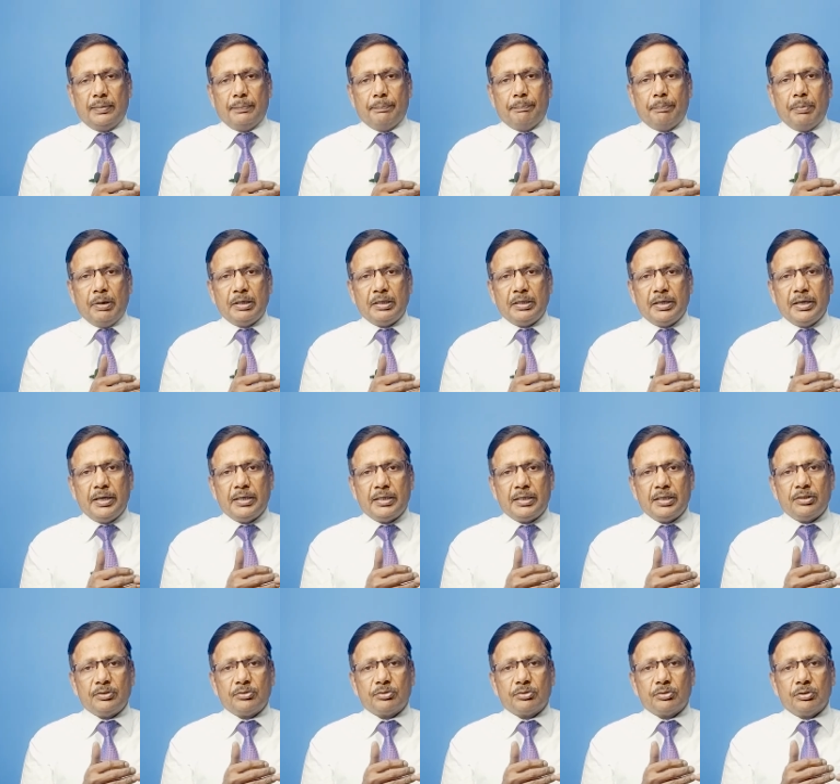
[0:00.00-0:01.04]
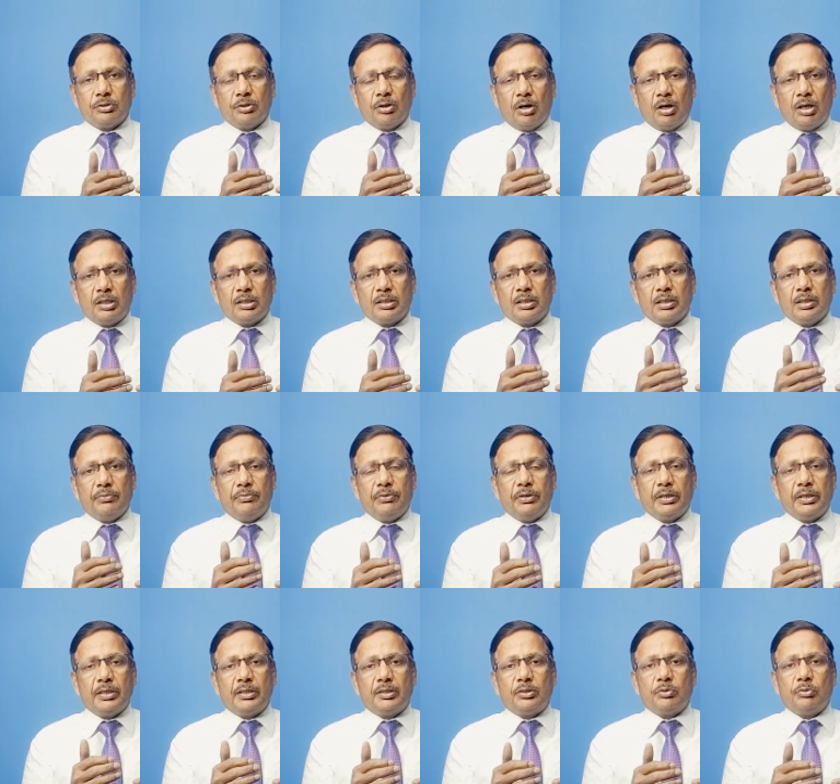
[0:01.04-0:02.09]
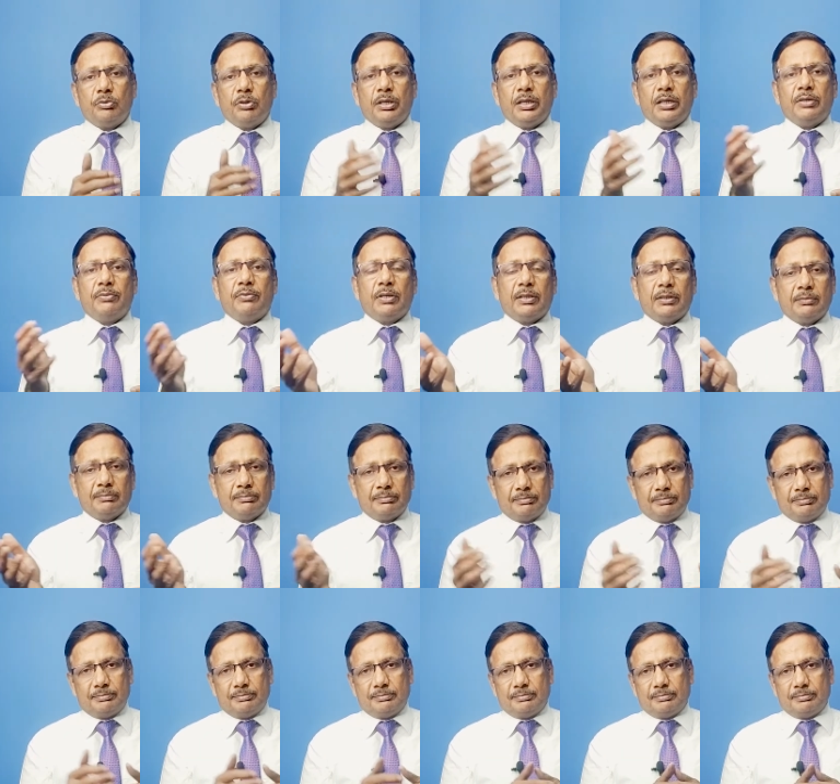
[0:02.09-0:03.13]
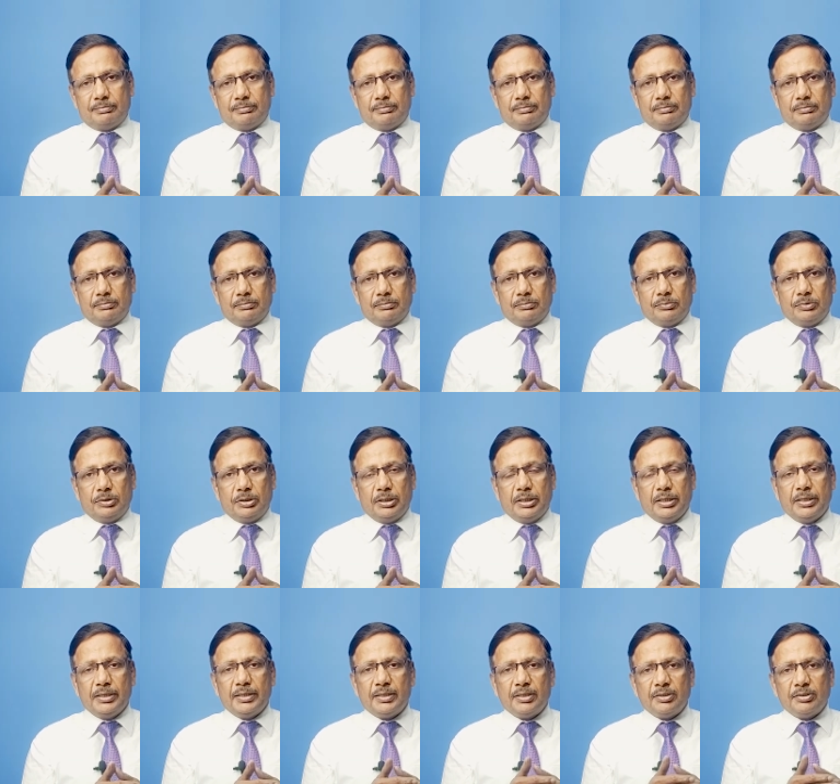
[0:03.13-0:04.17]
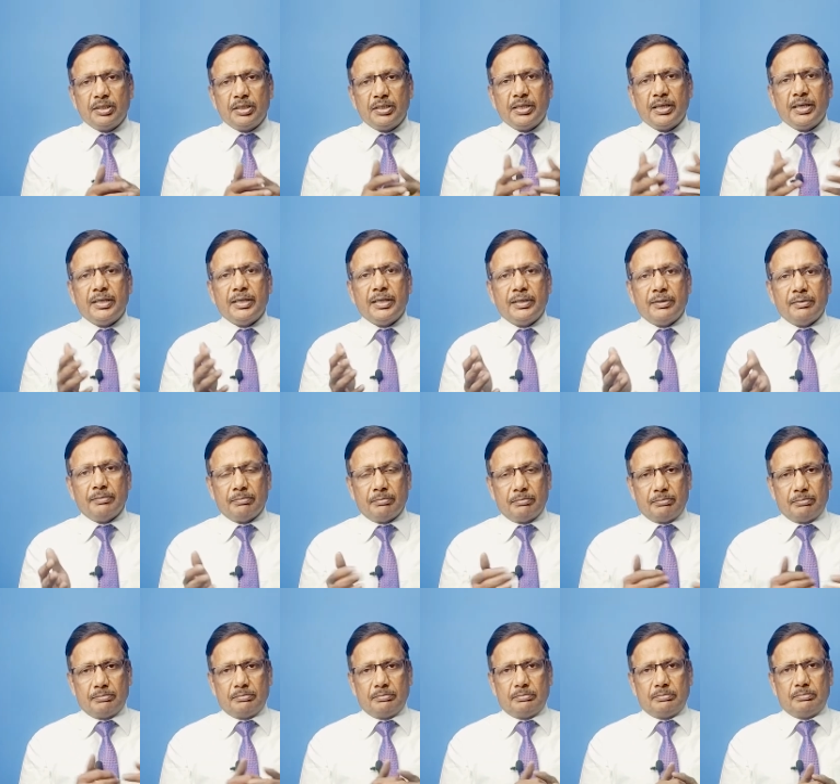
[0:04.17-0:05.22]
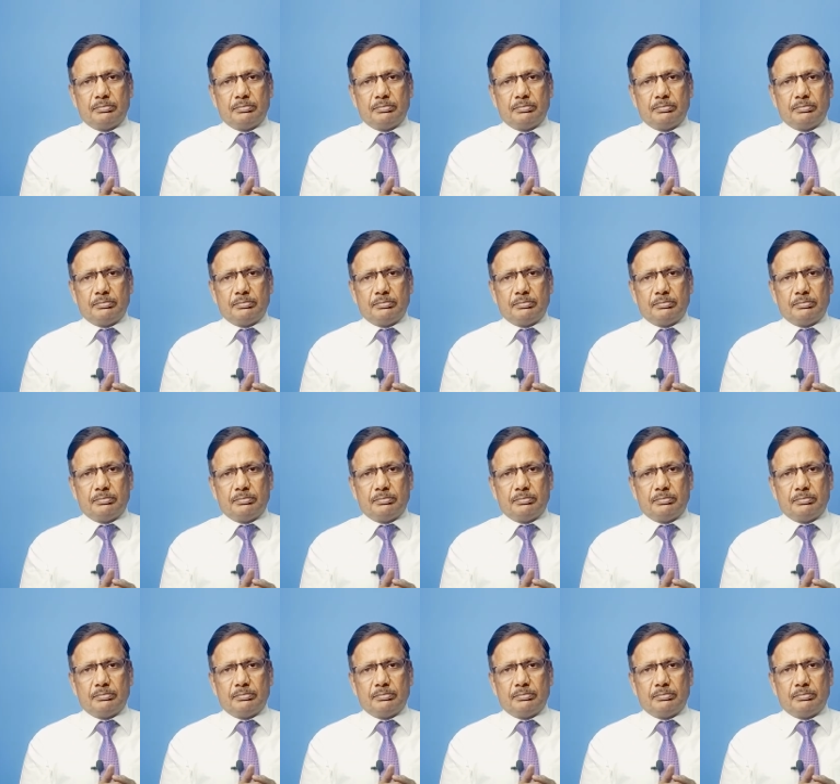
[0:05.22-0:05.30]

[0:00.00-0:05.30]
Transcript: but it is not giving it to anyone. It is a dead end.